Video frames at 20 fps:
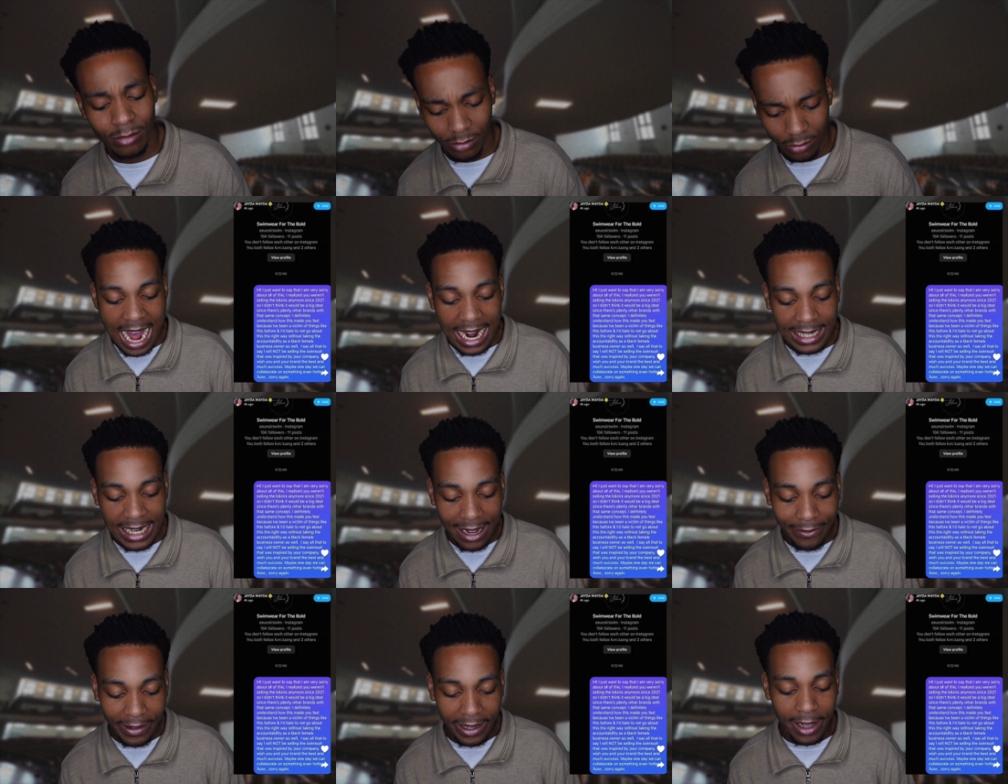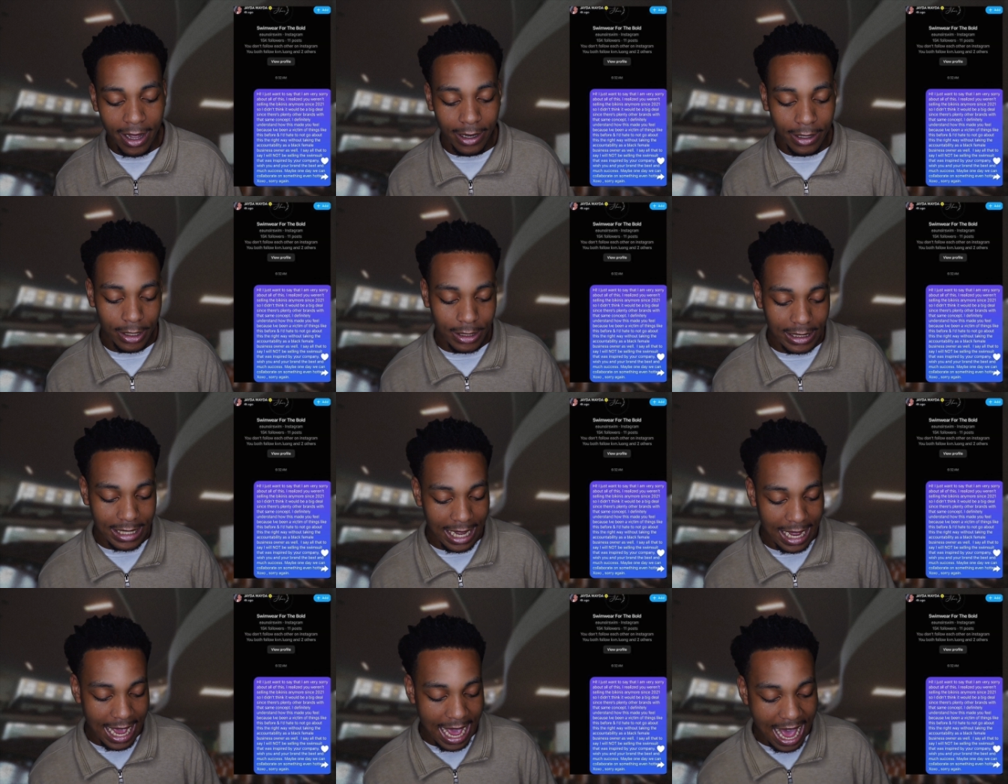I definitely
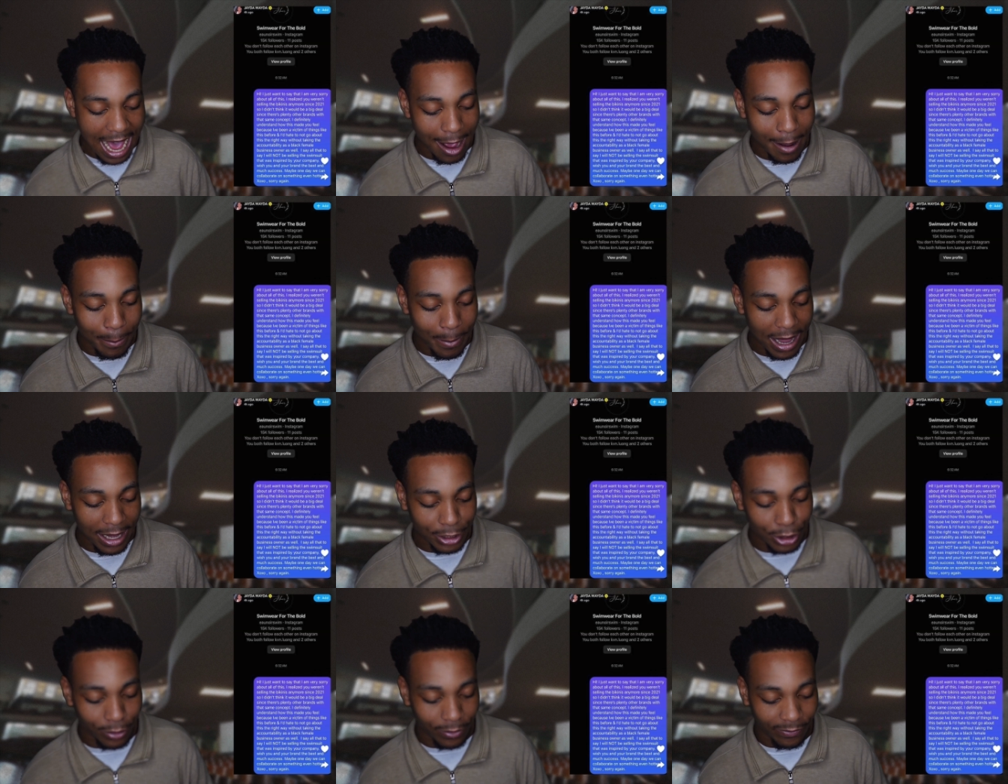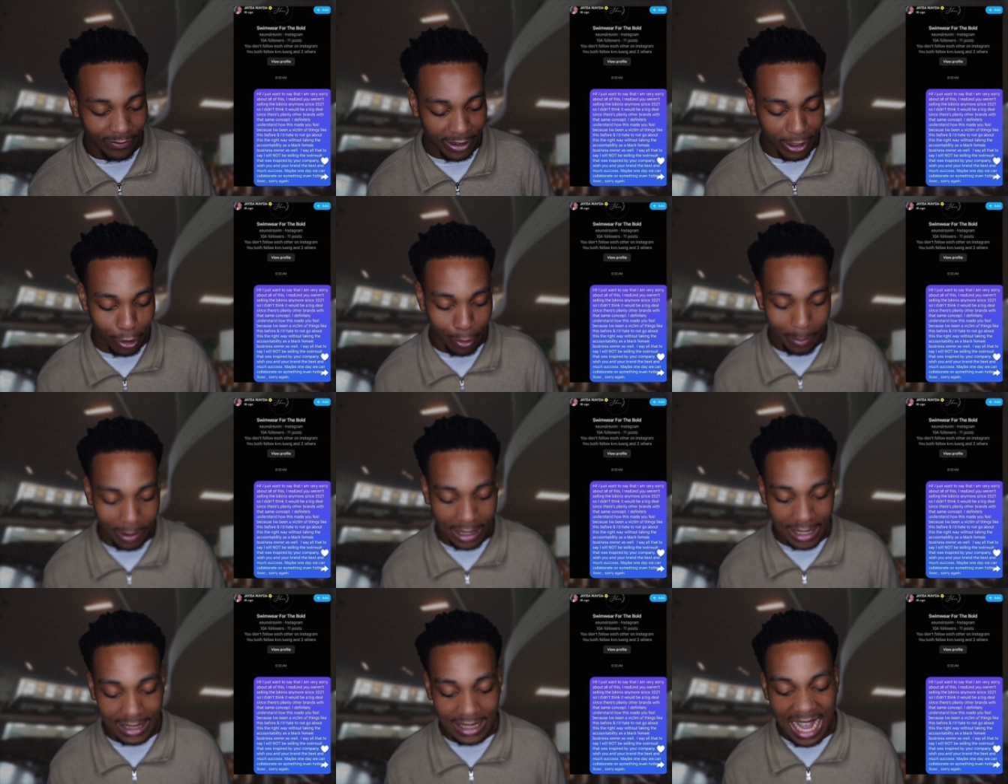understand how it made you feel
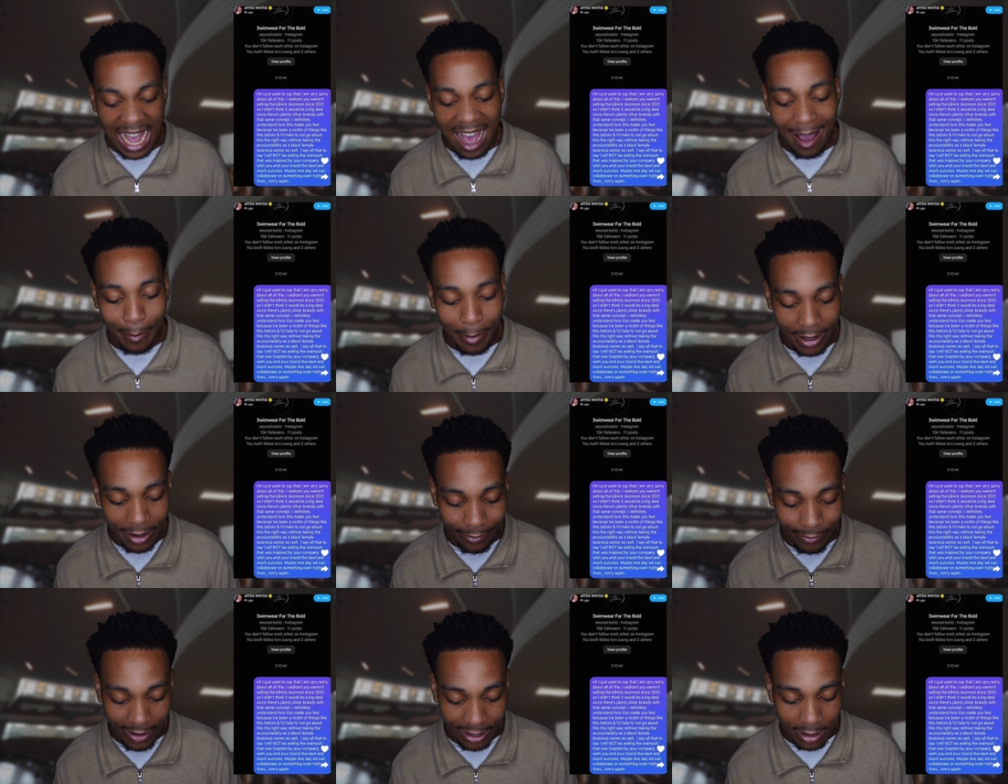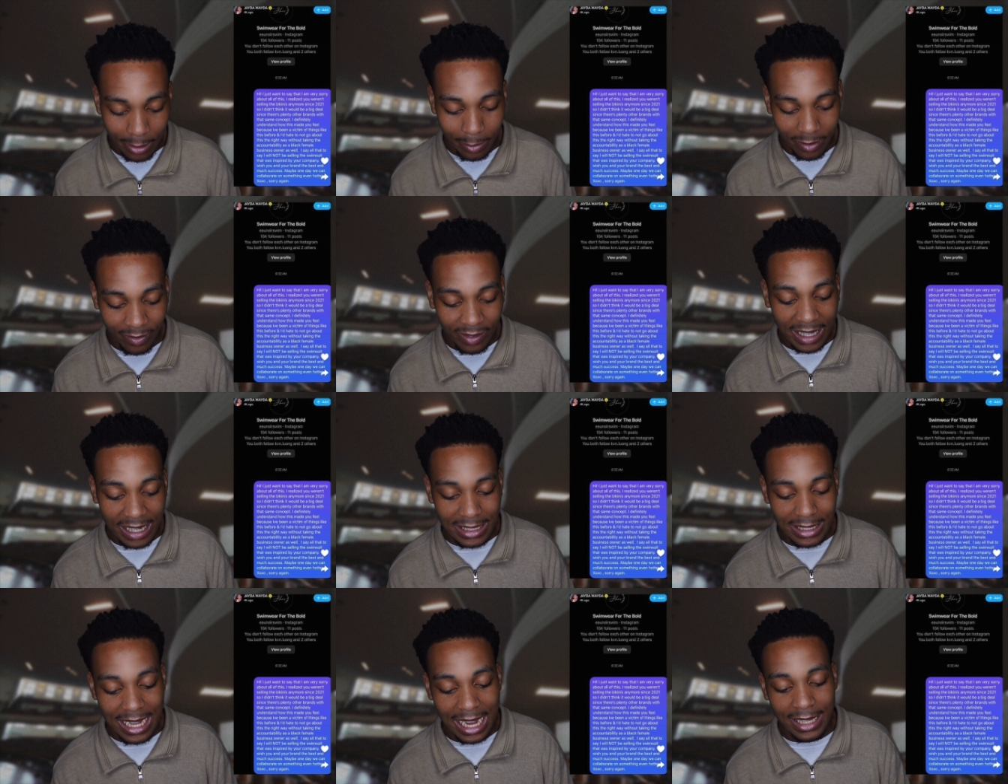because I've been a victim of
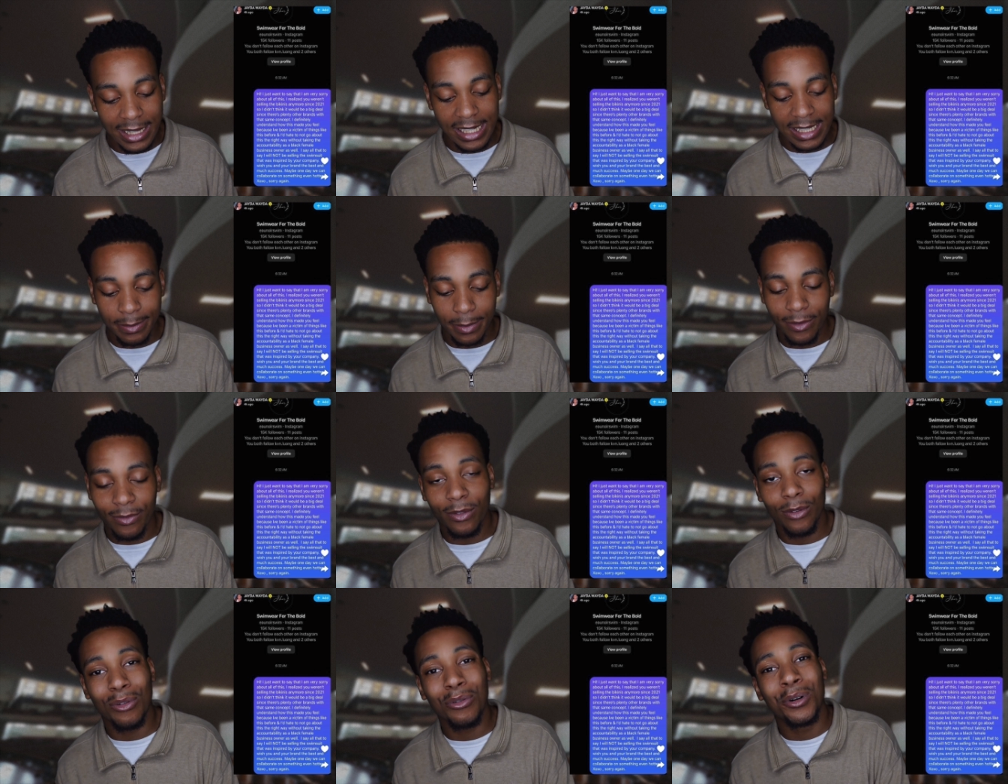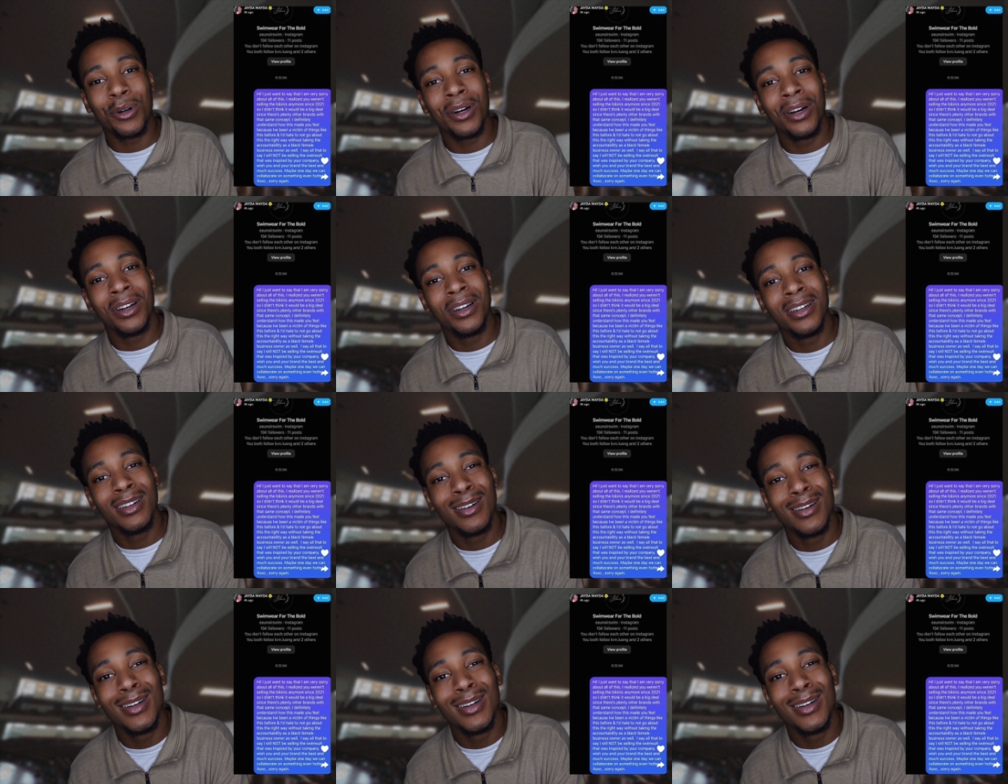things like this before.